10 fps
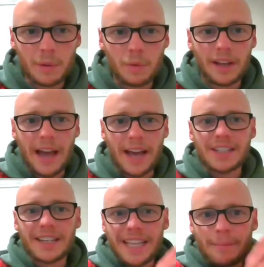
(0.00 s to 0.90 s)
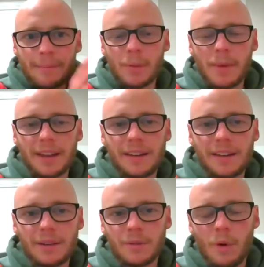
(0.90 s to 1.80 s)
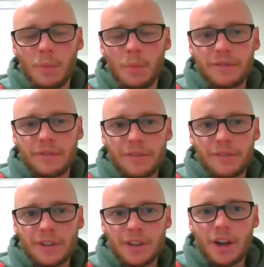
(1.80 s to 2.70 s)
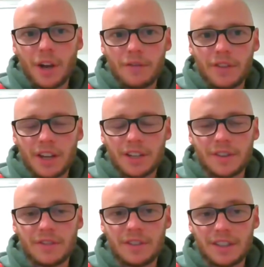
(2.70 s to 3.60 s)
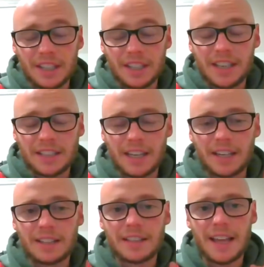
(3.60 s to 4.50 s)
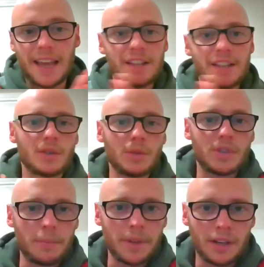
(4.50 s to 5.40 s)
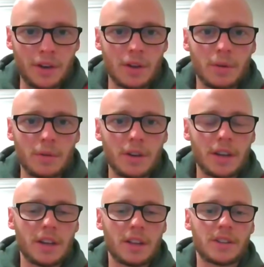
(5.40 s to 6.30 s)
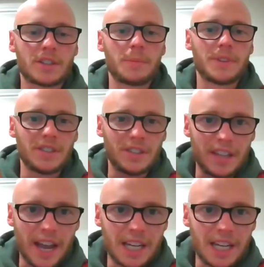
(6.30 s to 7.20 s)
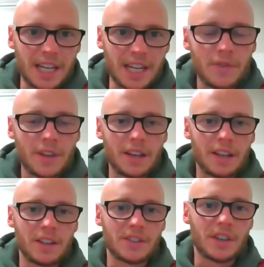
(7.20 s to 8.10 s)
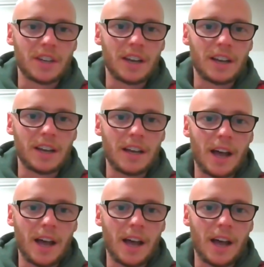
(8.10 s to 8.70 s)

We want to actually implement what we've learned over the last 16 years into something new that's going to be sustainable, that's going to